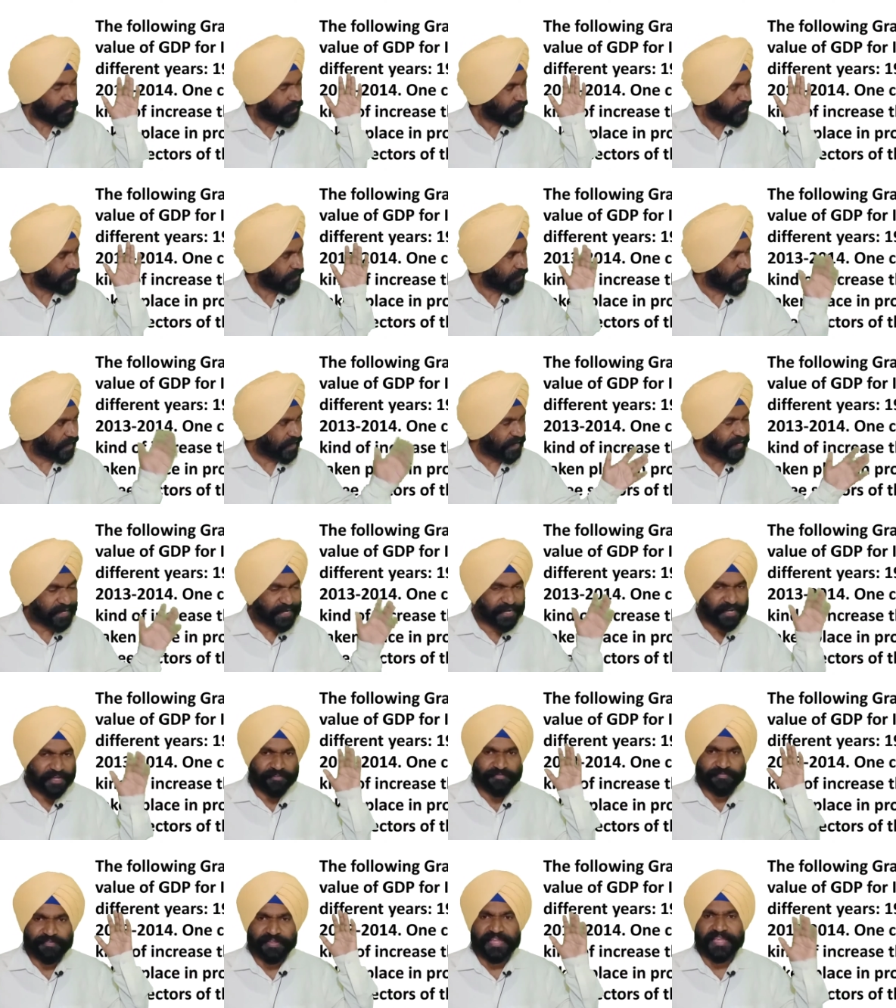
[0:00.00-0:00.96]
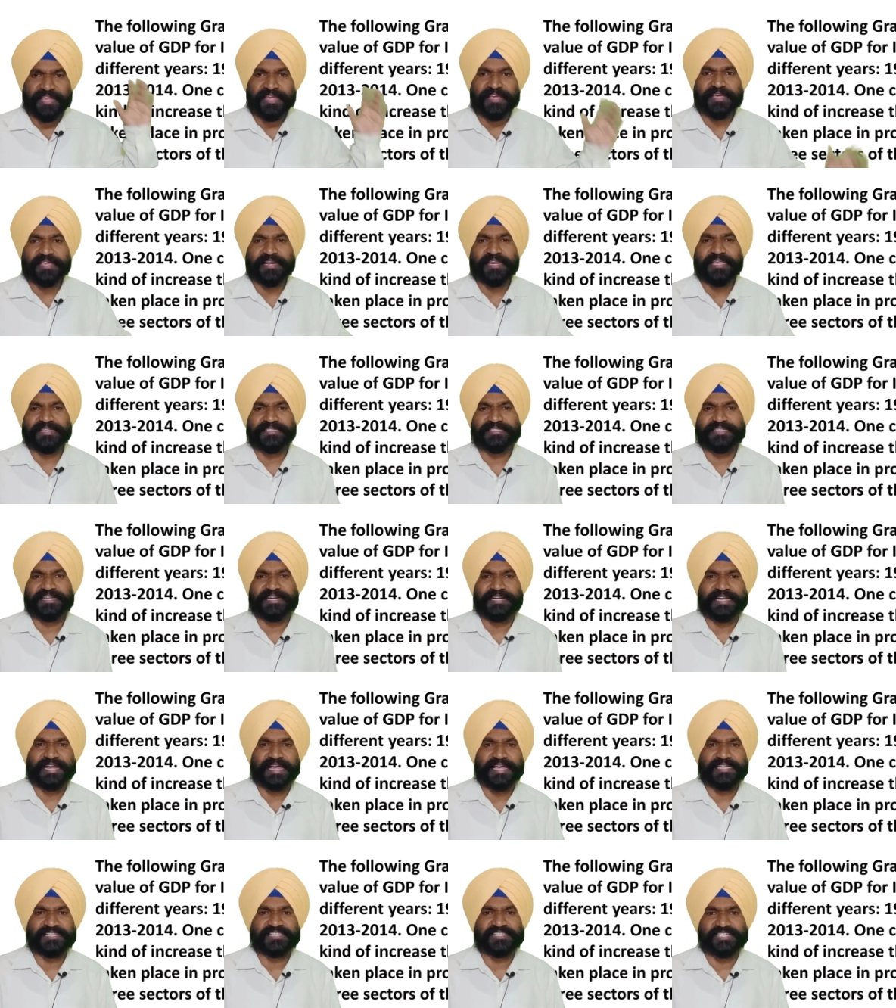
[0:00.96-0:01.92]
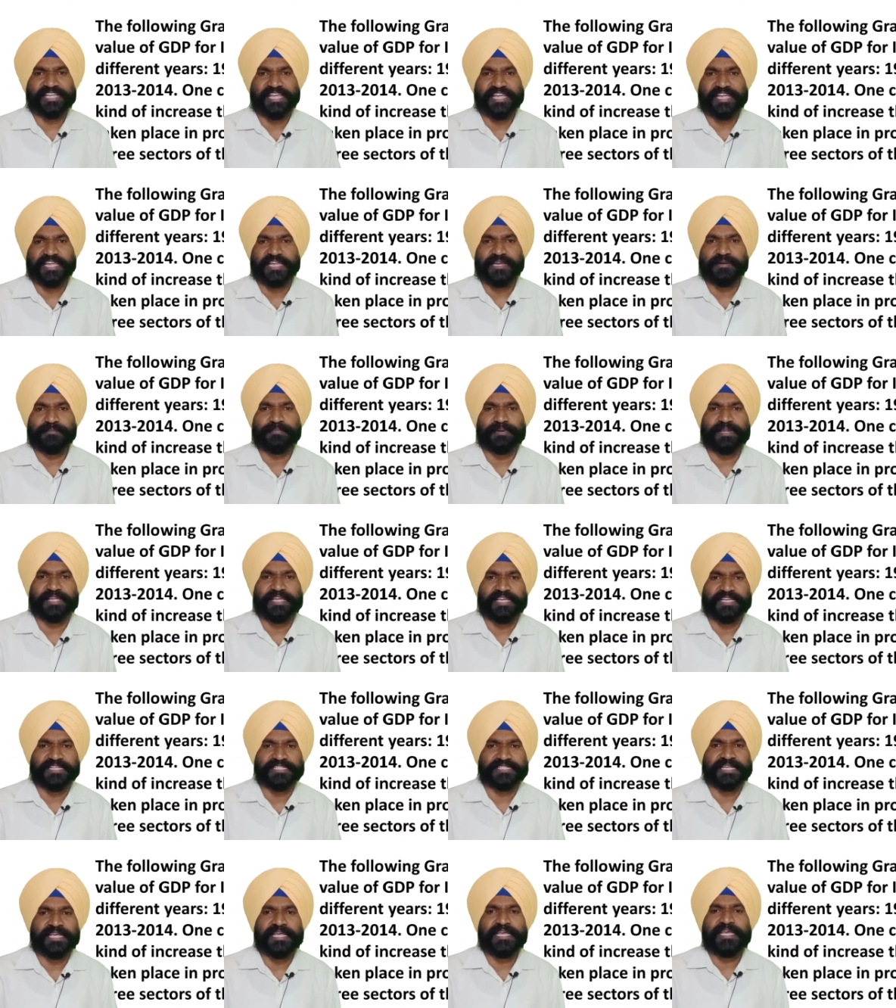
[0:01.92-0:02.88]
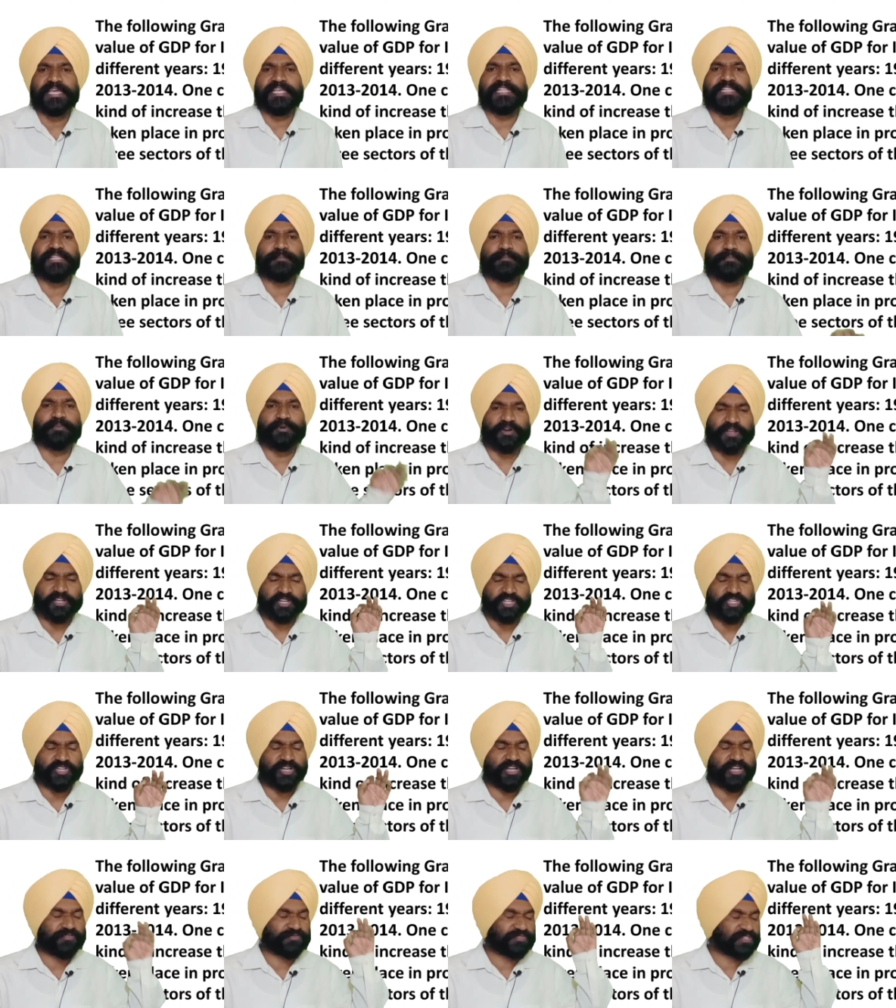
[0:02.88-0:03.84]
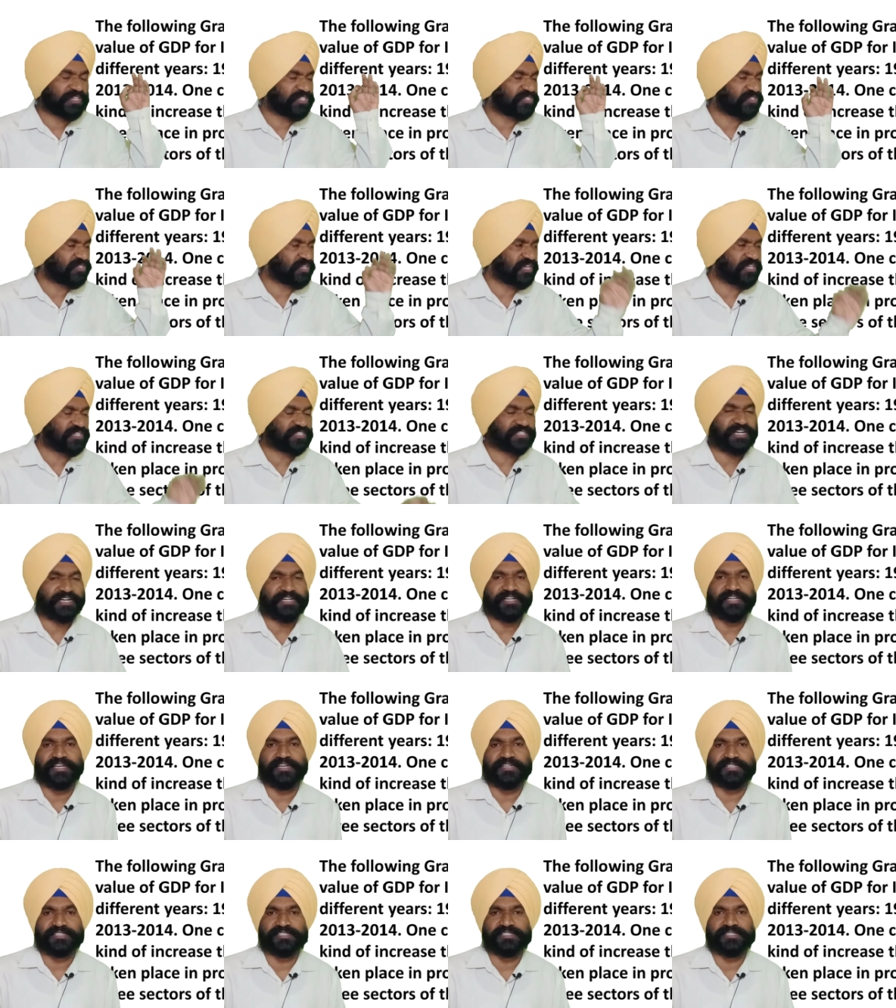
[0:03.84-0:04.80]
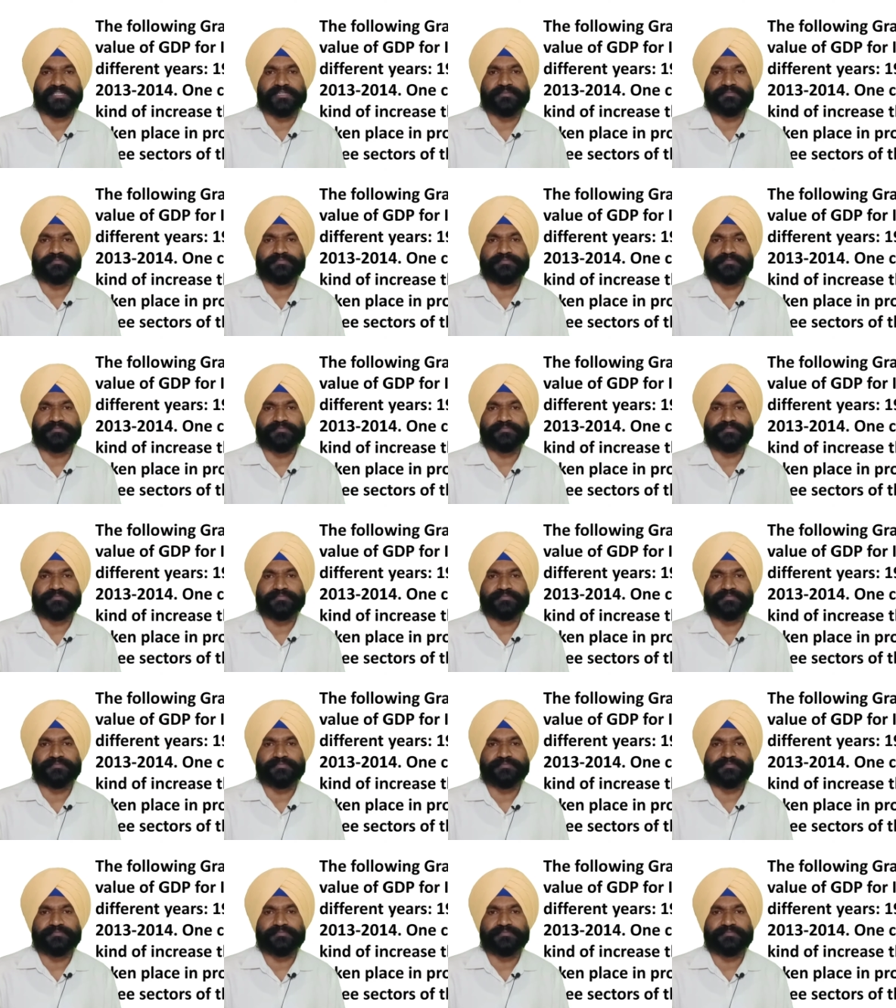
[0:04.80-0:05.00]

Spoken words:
kind of increase that has taken place in the production of these three sectors.